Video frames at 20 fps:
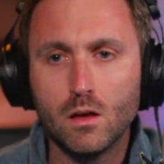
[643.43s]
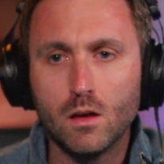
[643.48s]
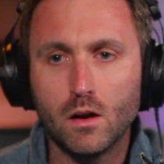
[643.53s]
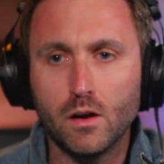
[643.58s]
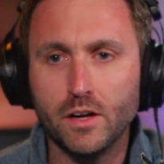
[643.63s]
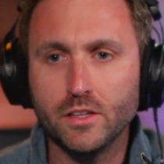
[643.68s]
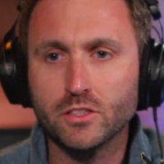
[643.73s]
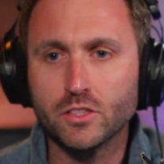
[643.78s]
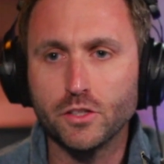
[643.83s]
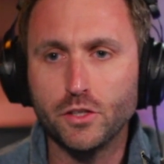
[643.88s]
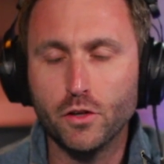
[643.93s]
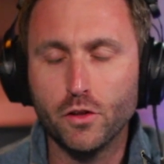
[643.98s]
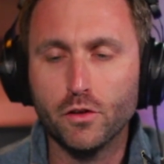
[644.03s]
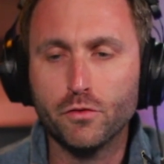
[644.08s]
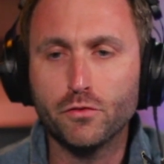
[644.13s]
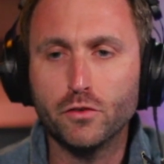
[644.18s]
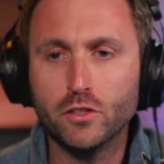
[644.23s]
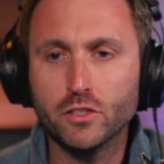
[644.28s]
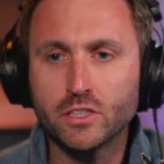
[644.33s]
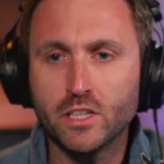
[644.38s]
All right. So you're
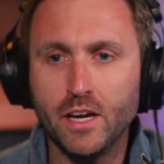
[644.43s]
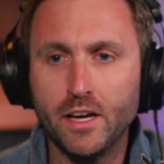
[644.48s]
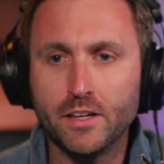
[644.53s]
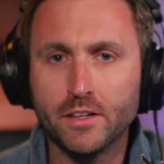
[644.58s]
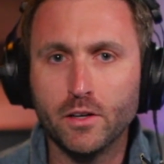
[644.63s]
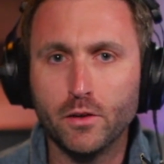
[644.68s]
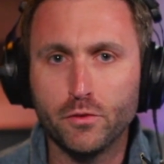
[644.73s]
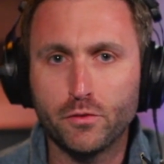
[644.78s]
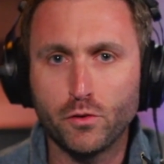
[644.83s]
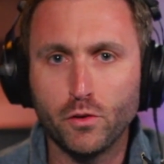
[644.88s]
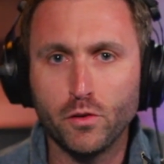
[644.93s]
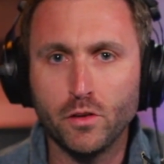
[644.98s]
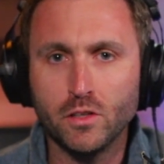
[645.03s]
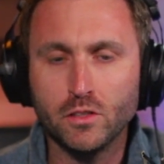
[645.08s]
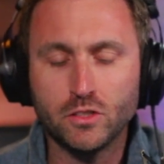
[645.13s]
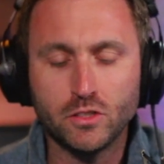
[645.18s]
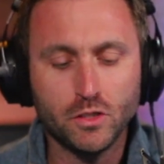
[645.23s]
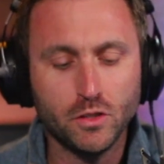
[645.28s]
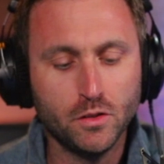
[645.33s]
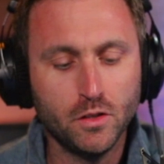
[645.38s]
the first guy to go through
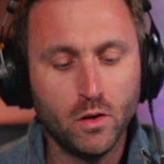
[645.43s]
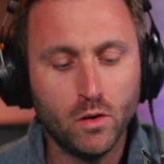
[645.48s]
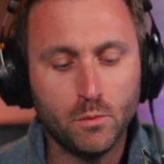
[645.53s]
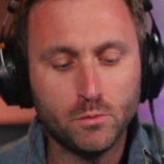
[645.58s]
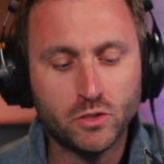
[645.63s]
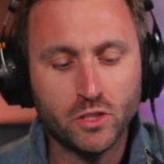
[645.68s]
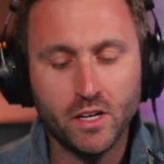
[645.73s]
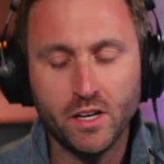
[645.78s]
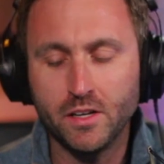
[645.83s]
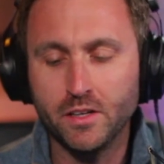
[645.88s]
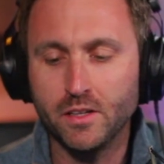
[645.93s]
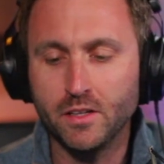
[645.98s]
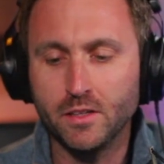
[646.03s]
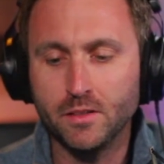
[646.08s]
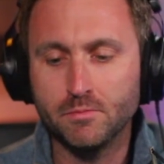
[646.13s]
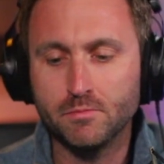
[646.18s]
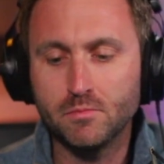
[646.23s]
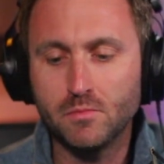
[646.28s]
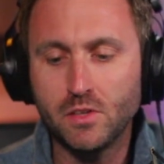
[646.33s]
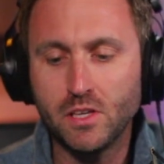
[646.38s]
this. You know, I'm trying
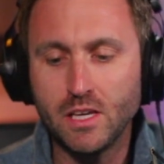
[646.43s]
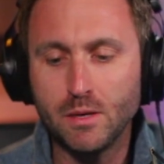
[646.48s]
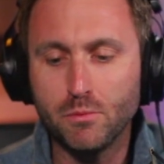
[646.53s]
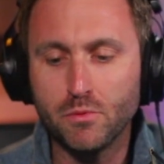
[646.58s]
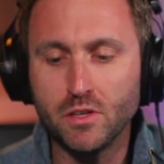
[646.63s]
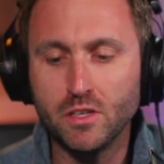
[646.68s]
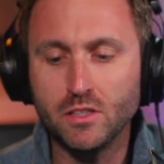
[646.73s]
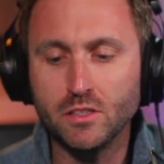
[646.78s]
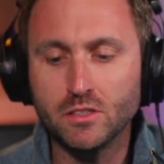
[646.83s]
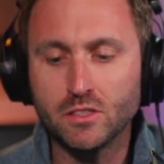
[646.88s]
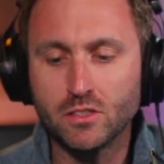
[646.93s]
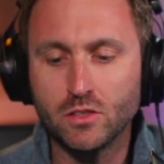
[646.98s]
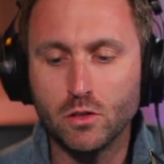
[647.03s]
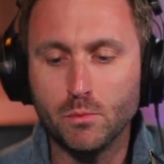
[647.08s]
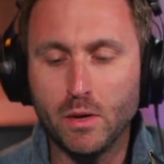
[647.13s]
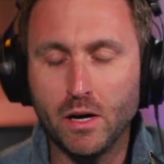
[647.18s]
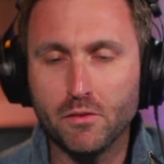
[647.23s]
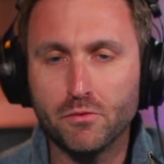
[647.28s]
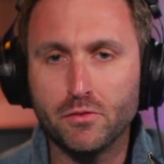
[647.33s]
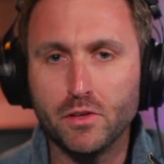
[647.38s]
to keep these to
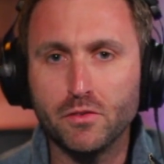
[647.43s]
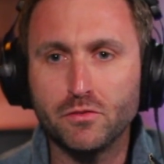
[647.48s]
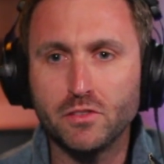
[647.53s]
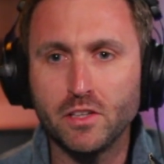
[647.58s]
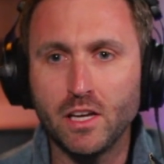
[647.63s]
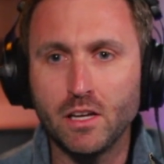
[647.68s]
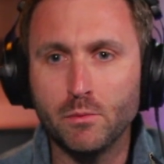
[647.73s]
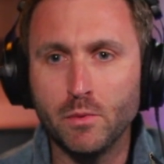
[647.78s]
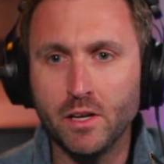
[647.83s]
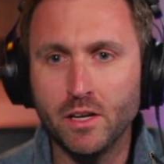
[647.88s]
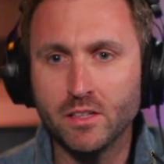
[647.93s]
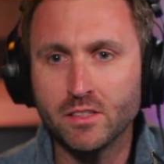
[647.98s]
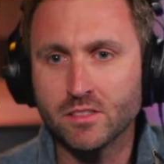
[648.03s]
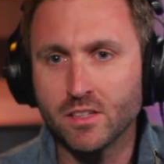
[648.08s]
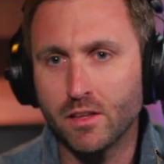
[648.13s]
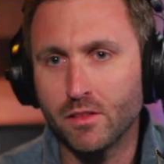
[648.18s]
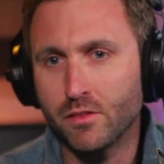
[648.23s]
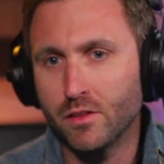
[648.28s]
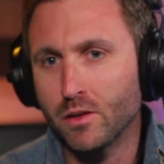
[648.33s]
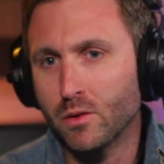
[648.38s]
about 15
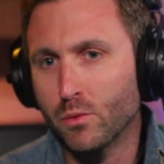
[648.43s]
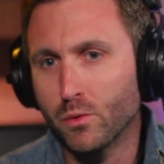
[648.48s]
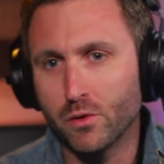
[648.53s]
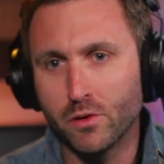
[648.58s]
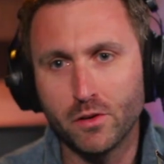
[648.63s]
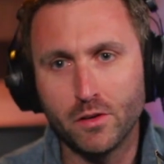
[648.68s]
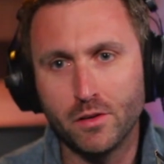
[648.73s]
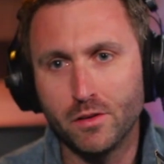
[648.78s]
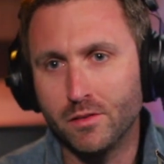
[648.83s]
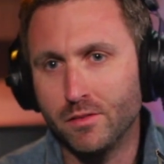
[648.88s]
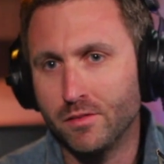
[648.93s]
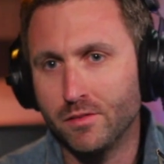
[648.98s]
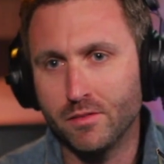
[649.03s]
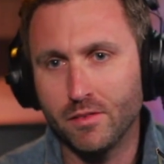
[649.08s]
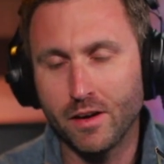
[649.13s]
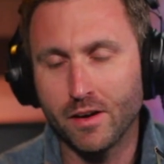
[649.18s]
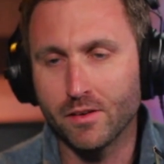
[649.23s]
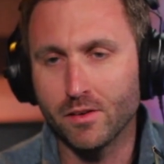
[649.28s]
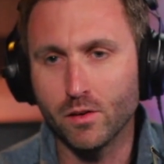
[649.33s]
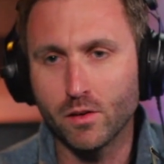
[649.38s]
minutes. I think we're,
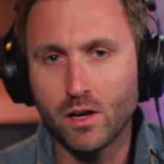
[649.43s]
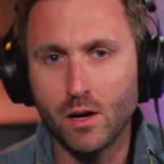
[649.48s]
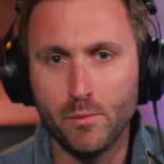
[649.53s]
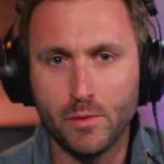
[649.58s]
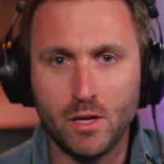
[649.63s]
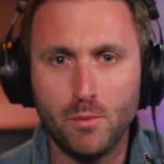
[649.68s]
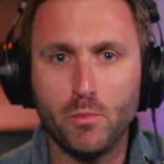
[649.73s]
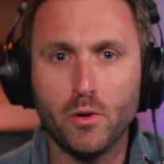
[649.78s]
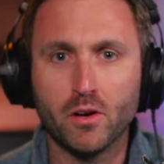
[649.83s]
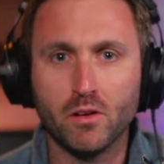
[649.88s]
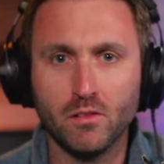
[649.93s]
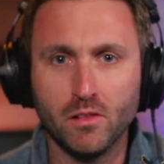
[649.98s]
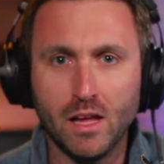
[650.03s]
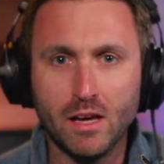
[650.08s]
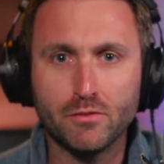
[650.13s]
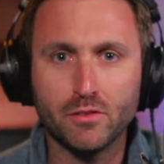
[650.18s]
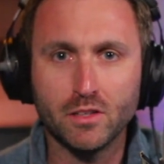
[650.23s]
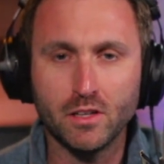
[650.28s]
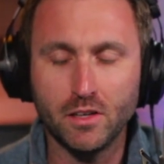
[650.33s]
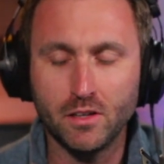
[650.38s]
I don't know, coming up on
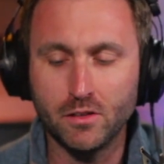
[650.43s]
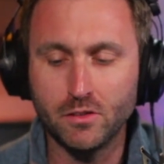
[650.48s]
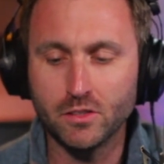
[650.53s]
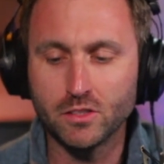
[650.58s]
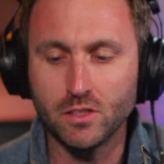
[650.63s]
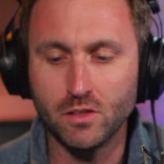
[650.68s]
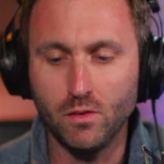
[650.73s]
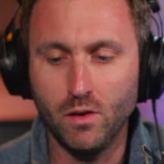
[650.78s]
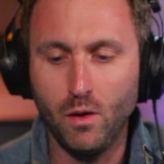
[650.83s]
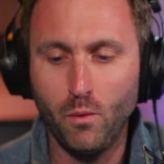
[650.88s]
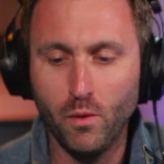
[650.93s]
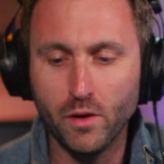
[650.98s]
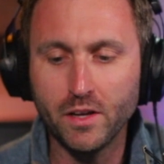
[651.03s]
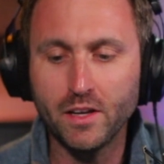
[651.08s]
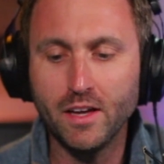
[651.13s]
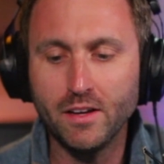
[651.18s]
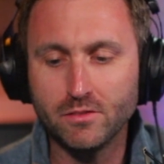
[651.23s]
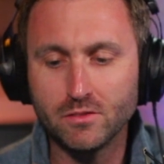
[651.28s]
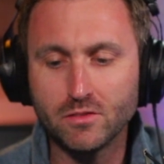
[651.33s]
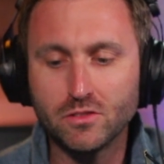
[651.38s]
11 here. So I want to
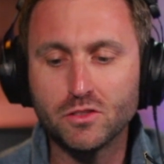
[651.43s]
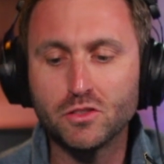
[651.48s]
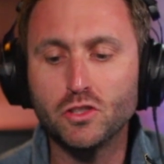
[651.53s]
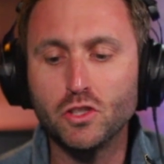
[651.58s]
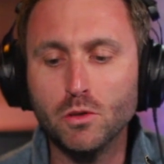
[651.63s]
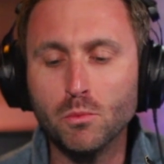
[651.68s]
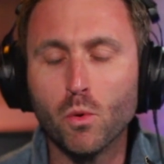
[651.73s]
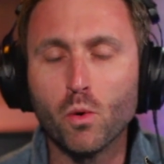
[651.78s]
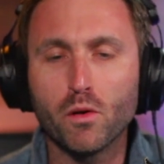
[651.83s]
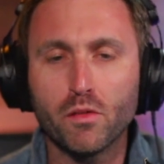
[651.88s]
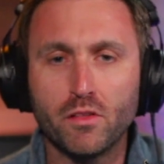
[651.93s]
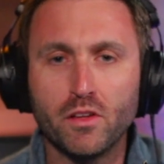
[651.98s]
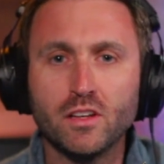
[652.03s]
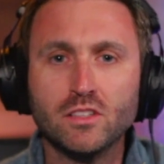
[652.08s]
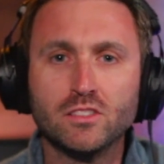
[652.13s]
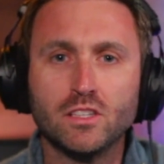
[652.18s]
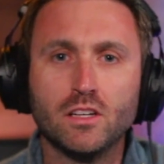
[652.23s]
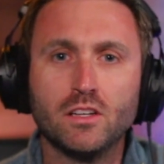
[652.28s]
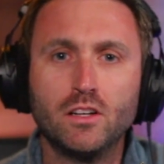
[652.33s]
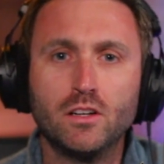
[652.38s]
get two more
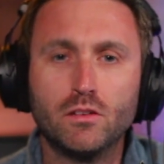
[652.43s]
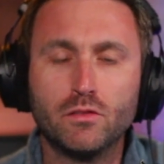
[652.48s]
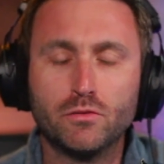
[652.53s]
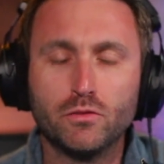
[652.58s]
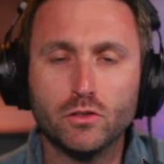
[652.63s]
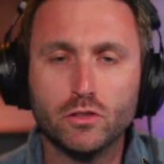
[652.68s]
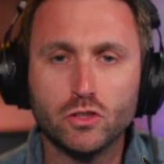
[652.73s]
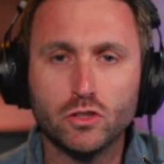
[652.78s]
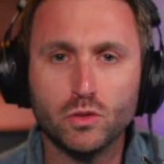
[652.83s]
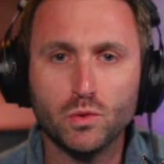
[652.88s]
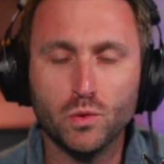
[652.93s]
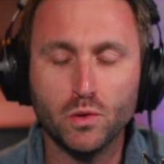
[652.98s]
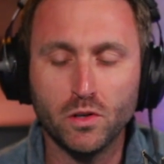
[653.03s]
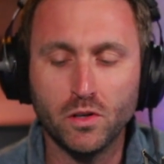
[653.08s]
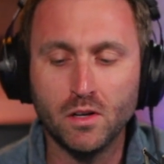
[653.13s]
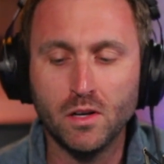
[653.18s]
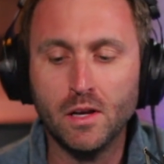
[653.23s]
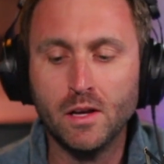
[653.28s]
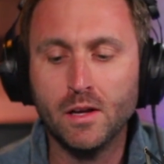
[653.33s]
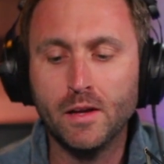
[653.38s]
things in here for
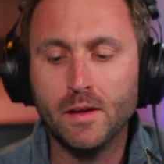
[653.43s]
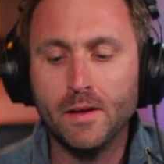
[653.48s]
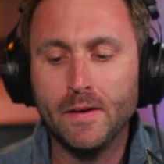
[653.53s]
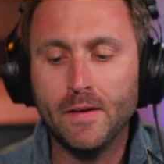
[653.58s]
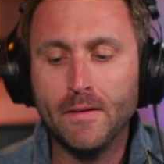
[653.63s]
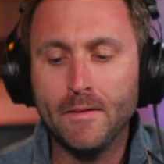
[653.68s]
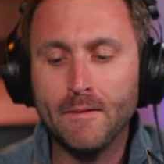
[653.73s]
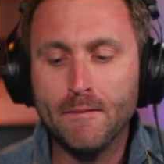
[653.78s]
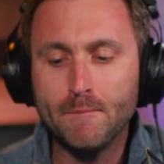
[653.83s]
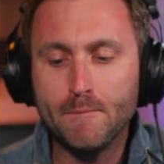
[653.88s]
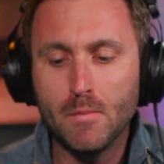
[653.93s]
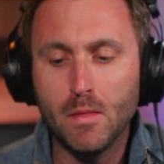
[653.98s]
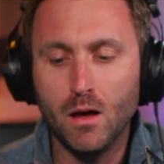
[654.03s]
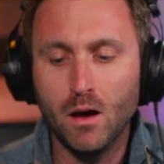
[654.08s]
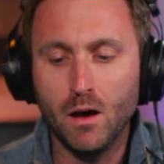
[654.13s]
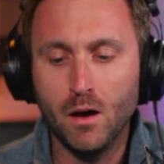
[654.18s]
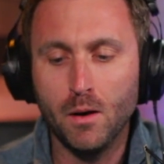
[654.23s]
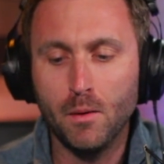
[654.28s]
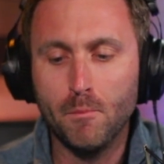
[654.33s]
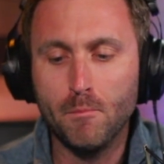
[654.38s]
sure.
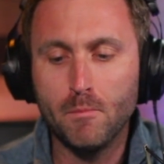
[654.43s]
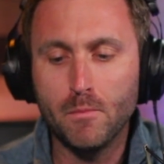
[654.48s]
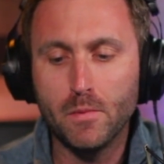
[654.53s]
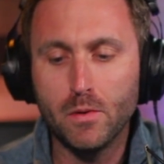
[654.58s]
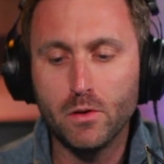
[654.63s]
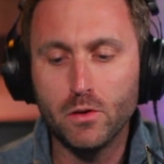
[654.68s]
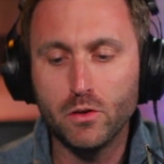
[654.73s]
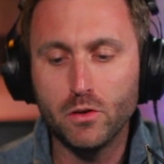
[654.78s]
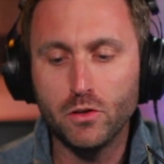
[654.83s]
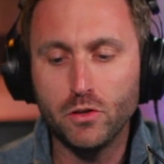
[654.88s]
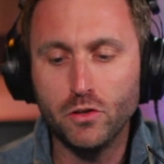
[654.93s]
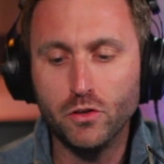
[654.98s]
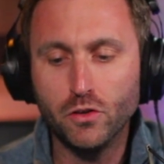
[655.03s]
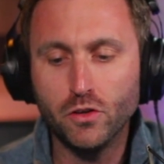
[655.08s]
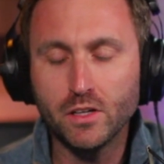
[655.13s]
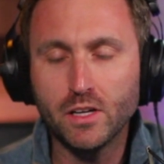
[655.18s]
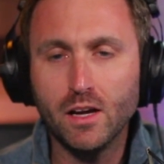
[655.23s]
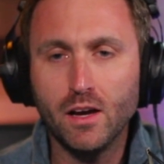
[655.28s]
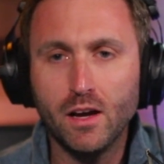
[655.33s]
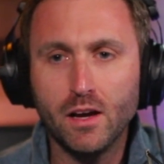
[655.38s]

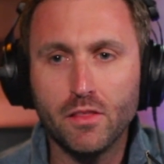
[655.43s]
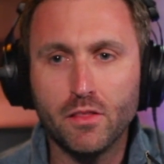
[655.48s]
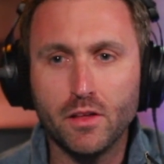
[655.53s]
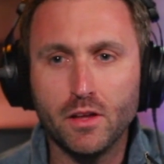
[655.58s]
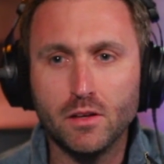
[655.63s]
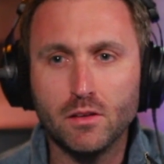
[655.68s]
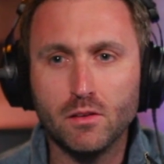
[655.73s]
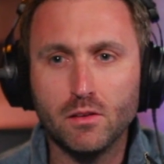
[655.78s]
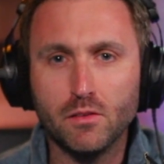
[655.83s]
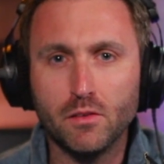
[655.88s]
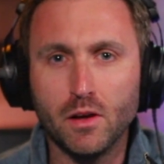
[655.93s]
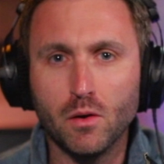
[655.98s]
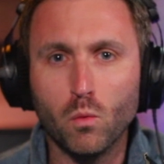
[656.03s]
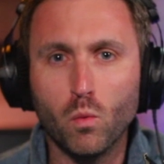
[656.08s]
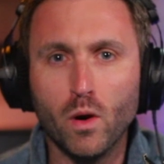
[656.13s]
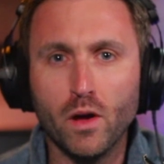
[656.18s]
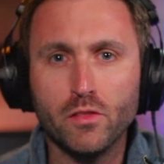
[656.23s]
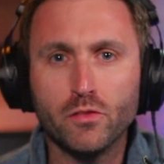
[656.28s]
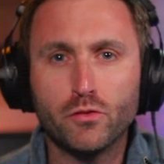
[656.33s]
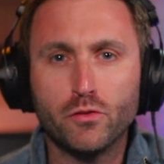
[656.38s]
You're a guy that
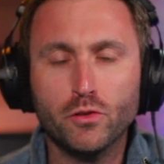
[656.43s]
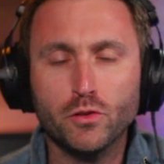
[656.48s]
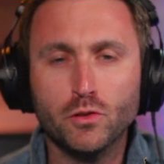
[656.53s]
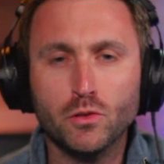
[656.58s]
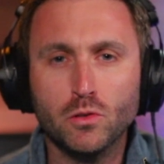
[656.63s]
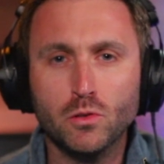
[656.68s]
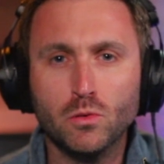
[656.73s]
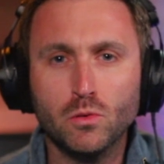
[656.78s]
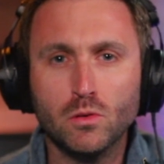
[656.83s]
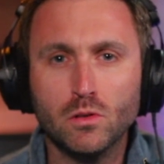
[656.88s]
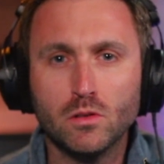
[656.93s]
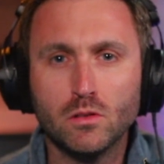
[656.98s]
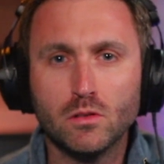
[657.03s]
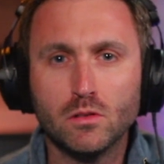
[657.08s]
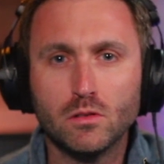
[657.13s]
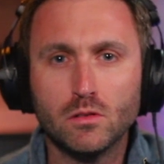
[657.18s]
went through